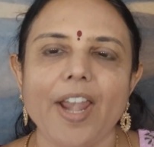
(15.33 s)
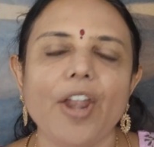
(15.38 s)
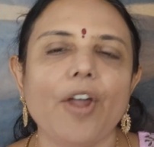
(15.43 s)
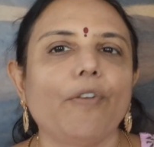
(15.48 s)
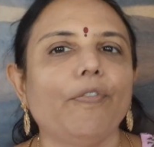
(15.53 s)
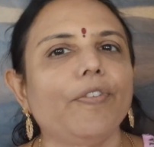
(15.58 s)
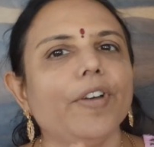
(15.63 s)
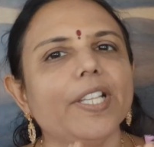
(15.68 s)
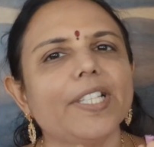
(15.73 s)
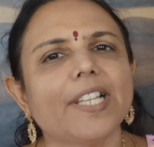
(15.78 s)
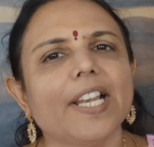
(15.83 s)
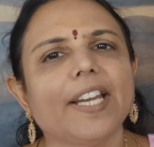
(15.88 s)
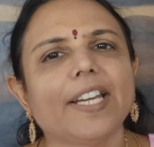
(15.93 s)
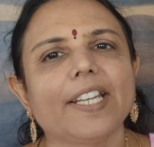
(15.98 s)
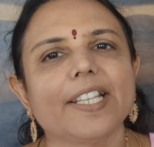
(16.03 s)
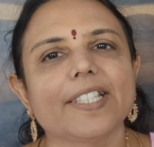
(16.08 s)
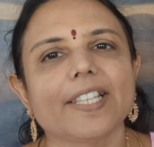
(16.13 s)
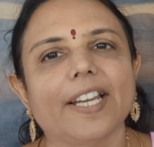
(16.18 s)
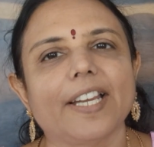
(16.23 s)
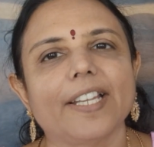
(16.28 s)
Now, first let
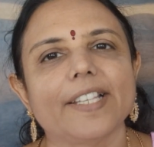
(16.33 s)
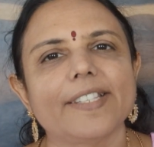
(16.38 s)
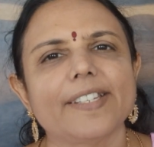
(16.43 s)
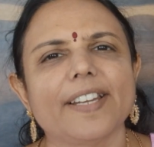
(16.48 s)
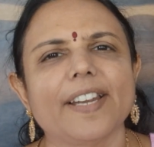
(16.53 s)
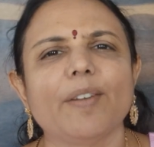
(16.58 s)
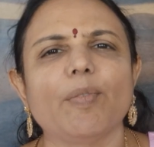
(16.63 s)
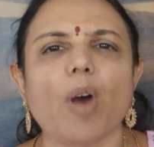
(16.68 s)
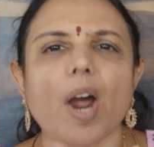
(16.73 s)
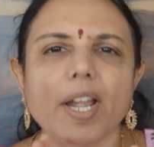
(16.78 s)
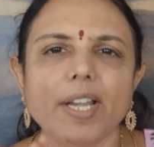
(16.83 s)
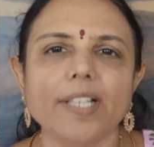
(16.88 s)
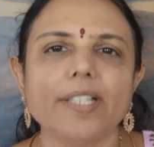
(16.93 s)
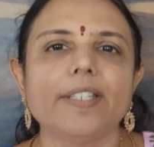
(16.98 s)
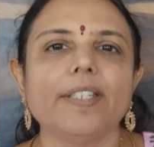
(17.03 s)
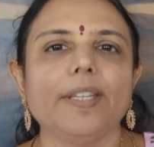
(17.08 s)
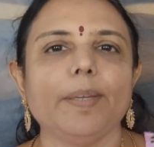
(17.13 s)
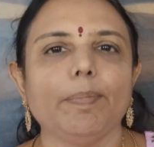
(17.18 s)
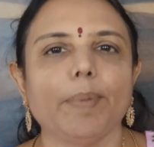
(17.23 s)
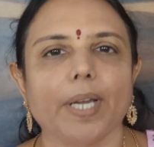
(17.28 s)
us understand what is
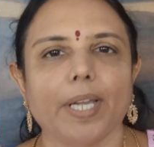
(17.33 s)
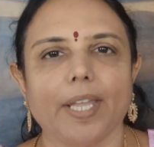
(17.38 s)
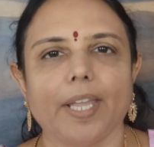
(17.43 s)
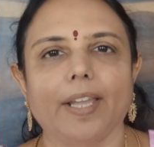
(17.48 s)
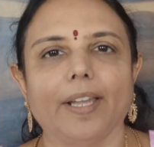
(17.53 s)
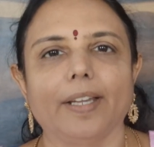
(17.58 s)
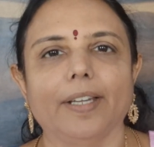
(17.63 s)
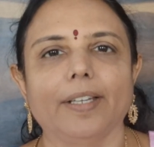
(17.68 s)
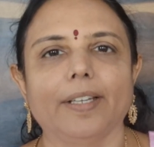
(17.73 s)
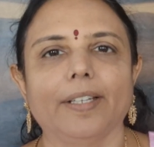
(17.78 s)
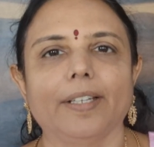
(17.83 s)
debugging.